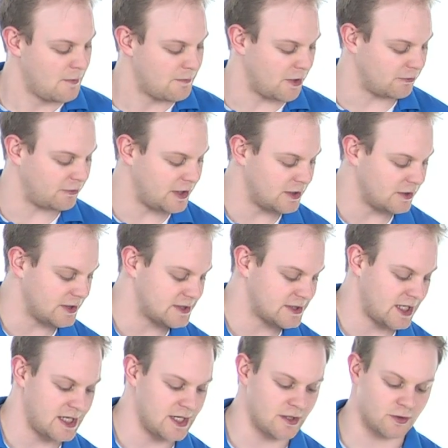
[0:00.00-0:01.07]
But a really nice
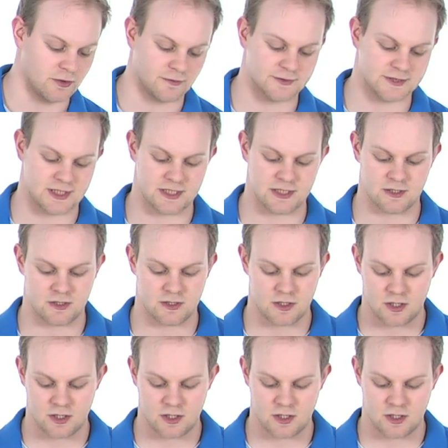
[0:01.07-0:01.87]
take on obviously